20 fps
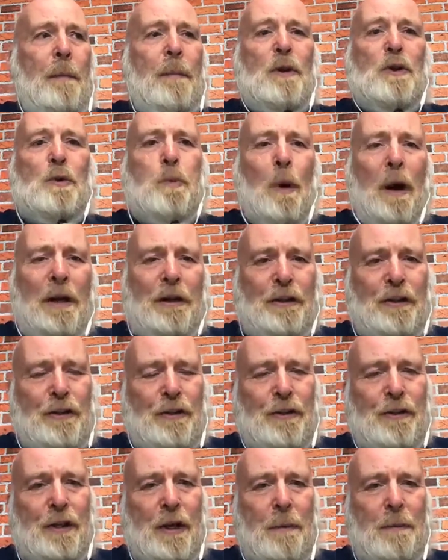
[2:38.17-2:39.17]

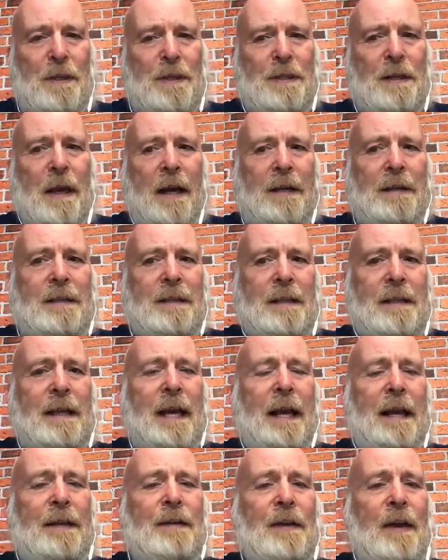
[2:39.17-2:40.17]
persuasion, shall we say, to
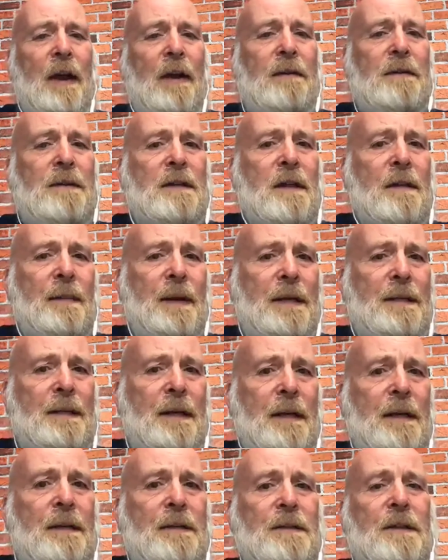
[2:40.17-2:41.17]
get it to go to
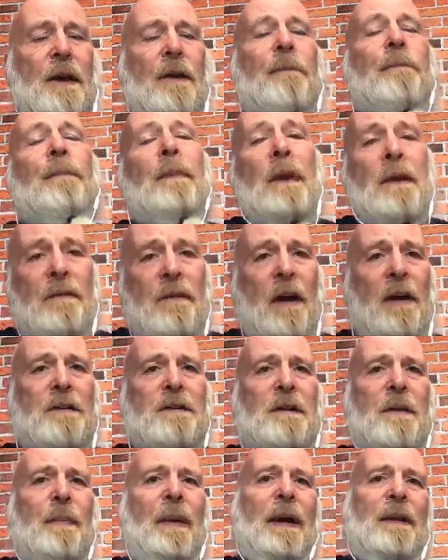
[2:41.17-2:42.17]
committee. So it
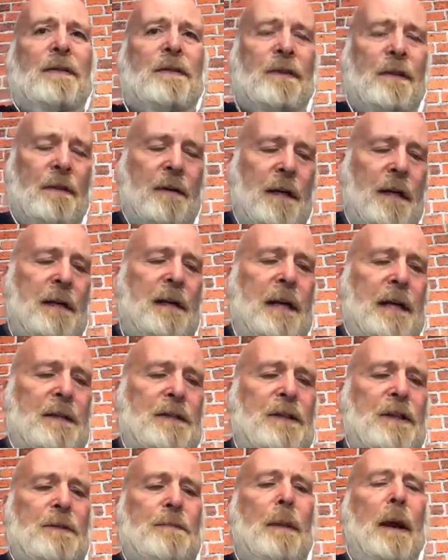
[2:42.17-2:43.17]
does depend. So
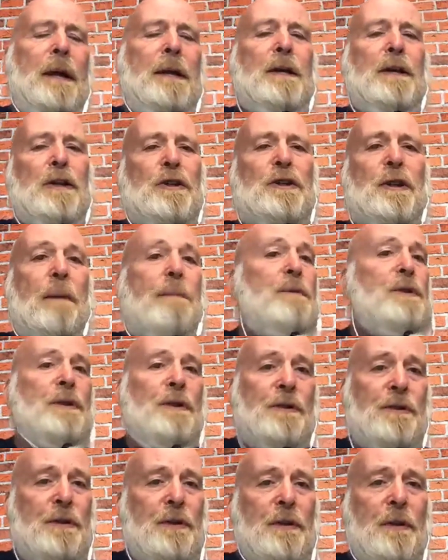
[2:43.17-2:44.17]
let's just make an assumption,
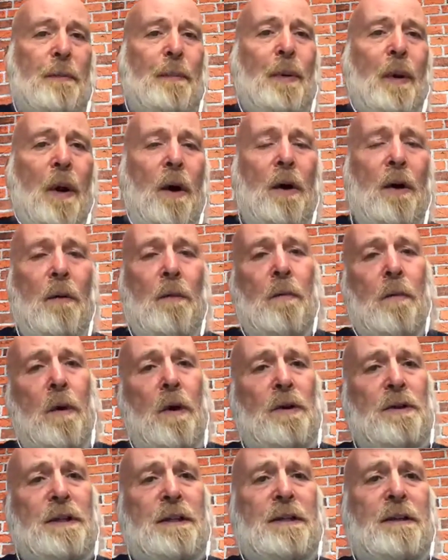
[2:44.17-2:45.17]
because
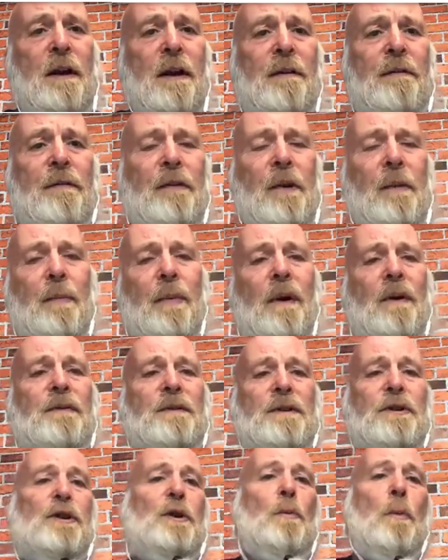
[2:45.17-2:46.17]
as it's going through the
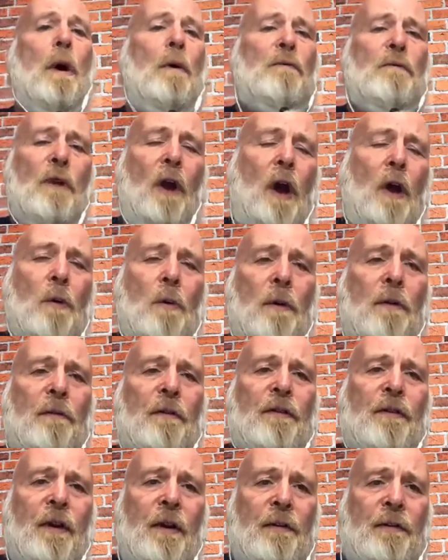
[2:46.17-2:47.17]
process, you won't know whether
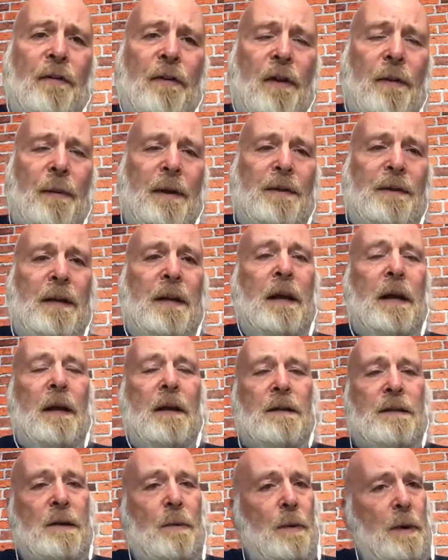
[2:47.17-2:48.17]
it's going to committee.
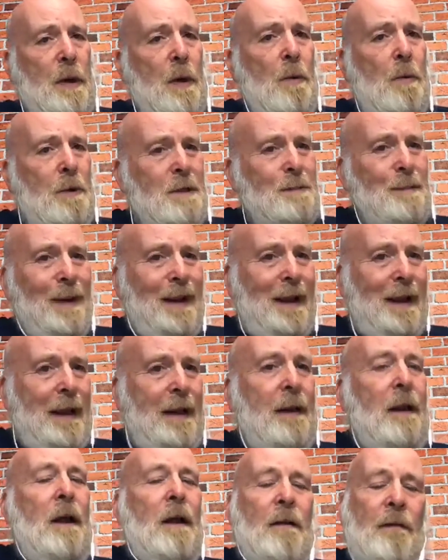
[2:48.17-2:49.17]
So we always
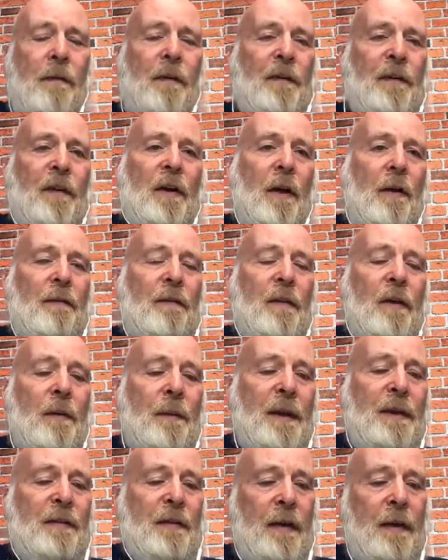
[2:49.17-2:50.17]
plan for it to go to
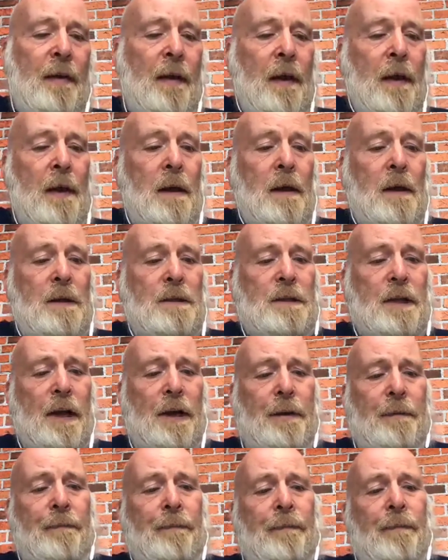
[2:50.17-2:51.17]
committee.
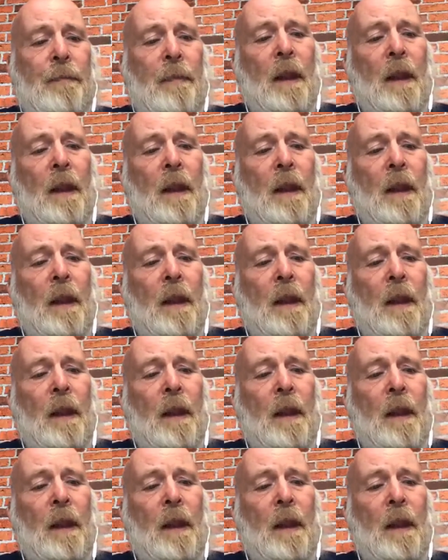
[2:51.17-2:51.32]
So